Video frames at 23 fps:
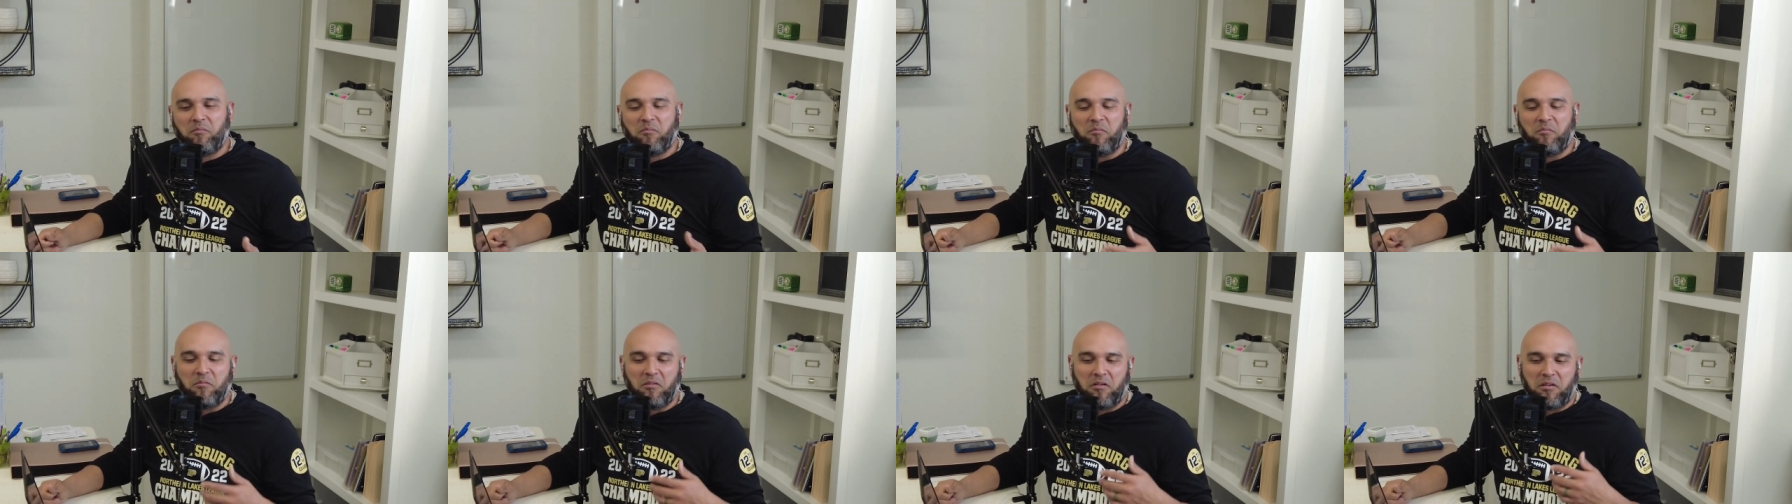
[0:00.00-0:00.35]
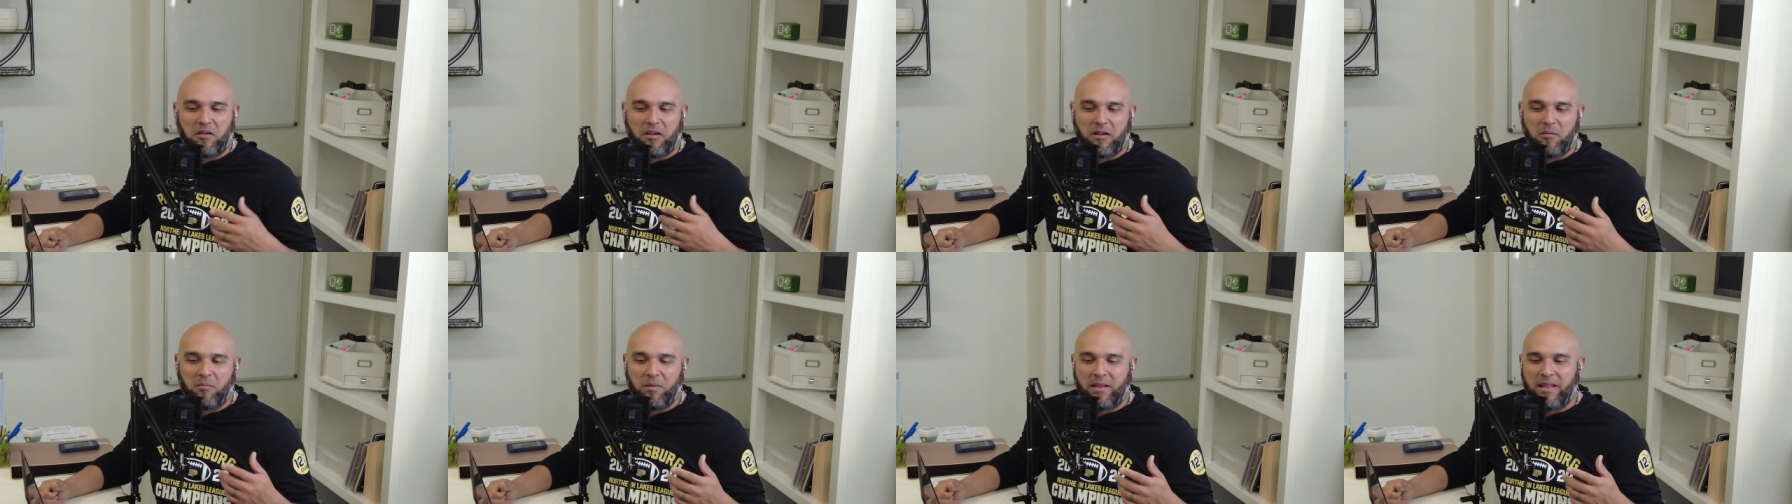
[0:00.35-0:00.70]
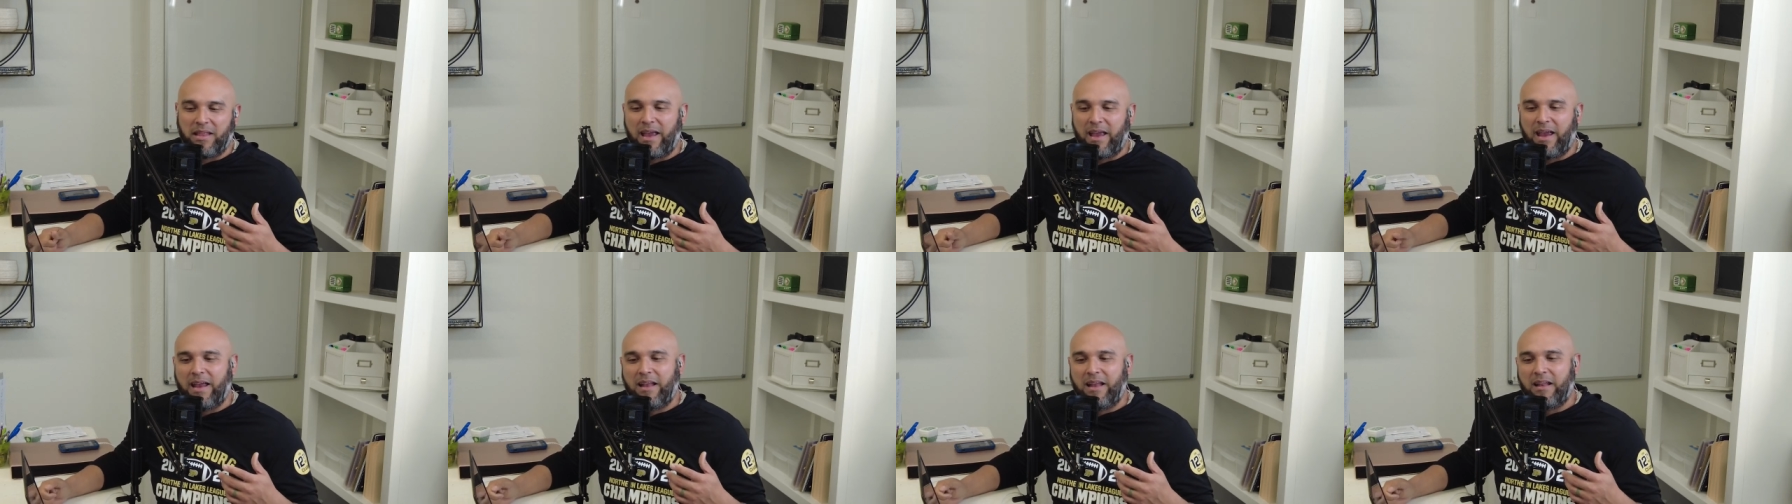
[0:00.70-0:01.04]
We were going to be
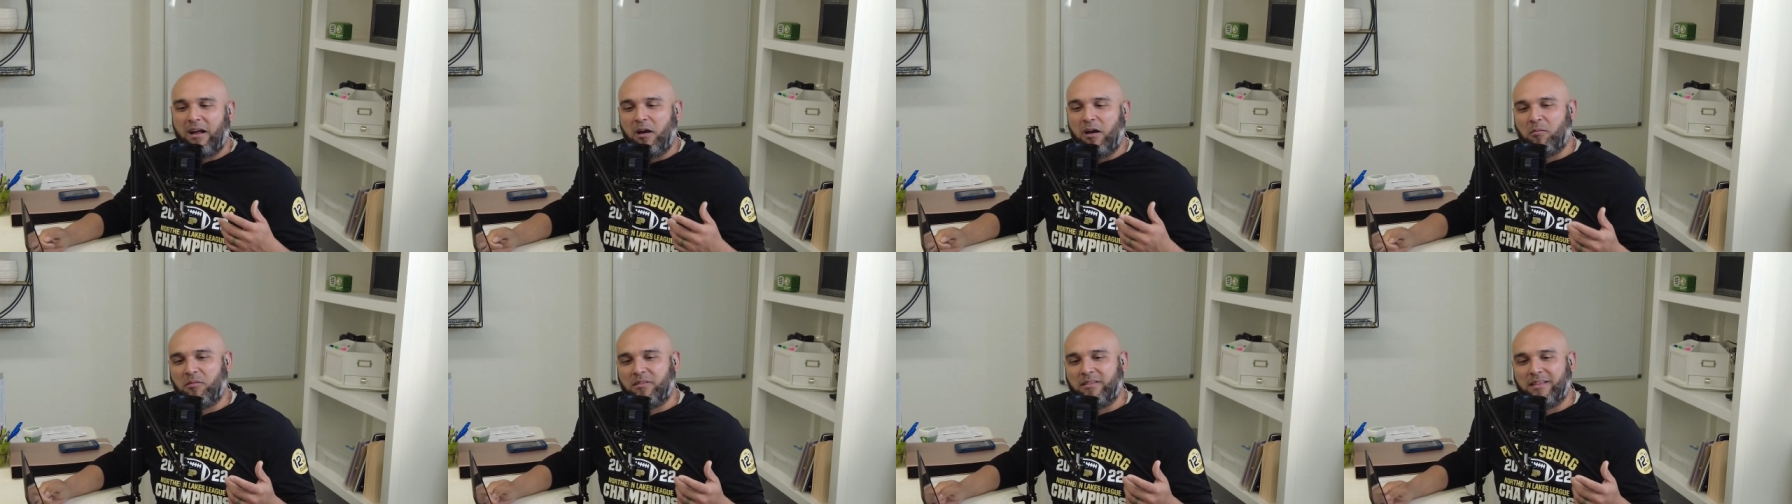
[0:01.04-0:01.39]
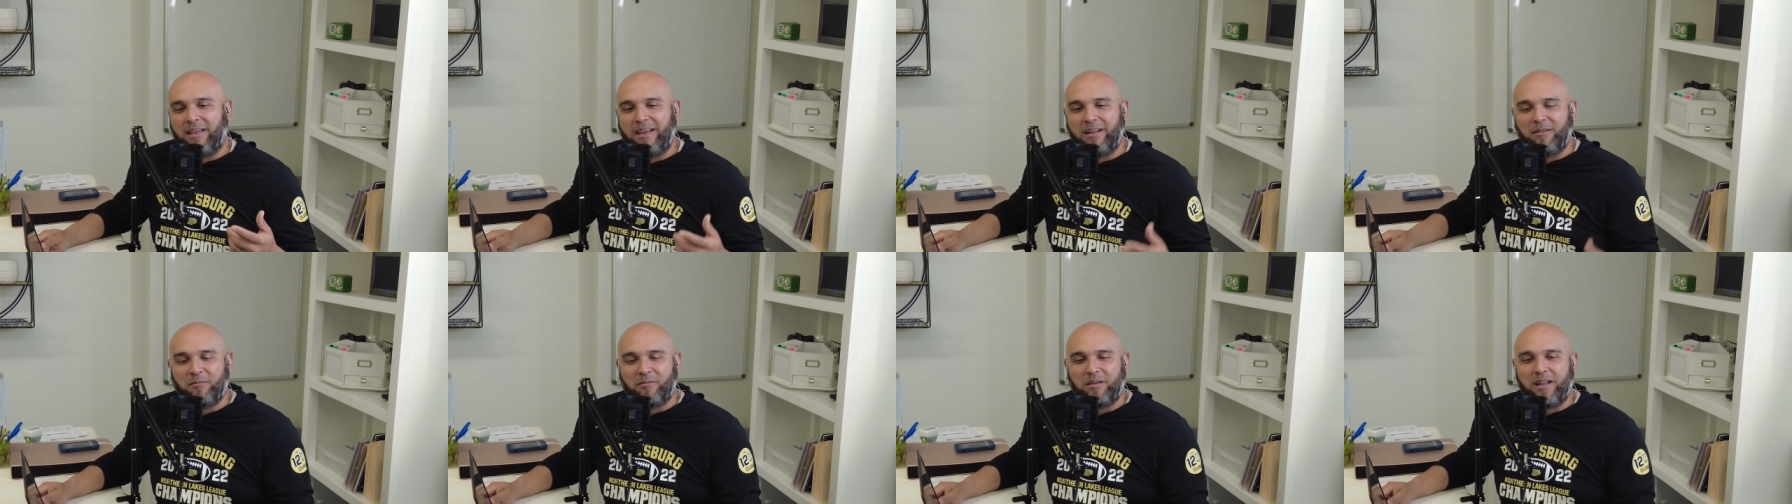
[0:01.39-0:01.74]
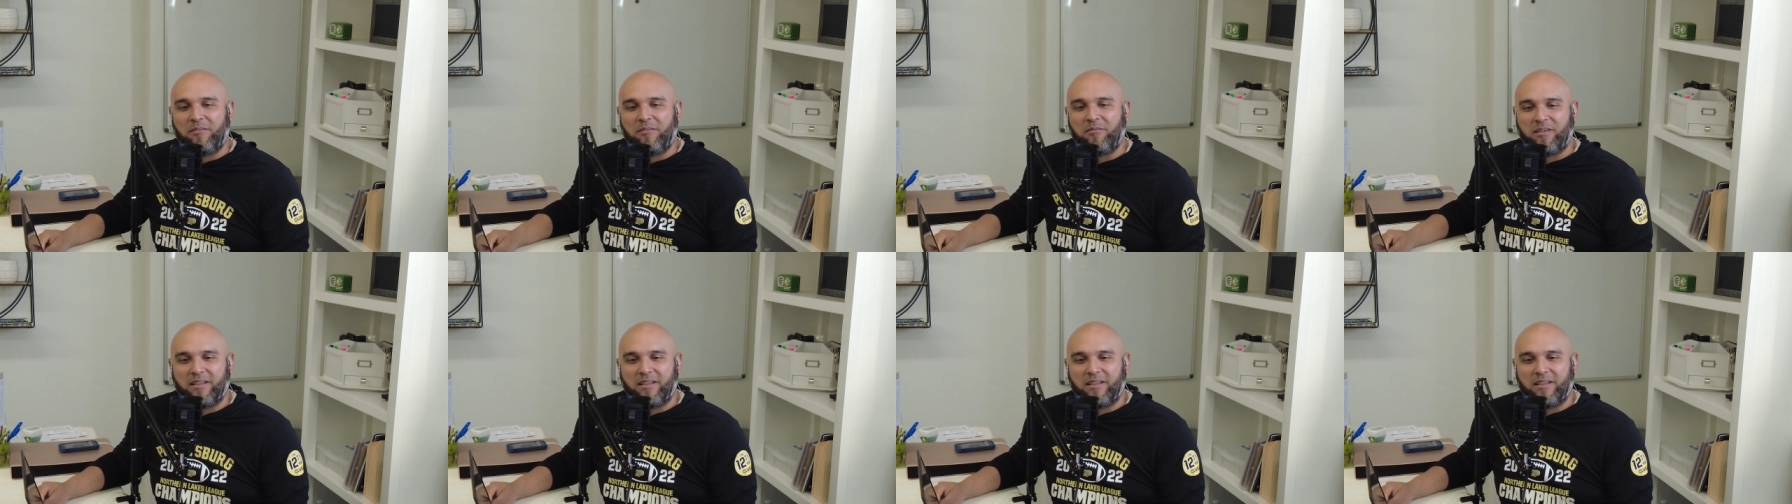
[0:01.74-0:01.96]
late, almost late or whatever.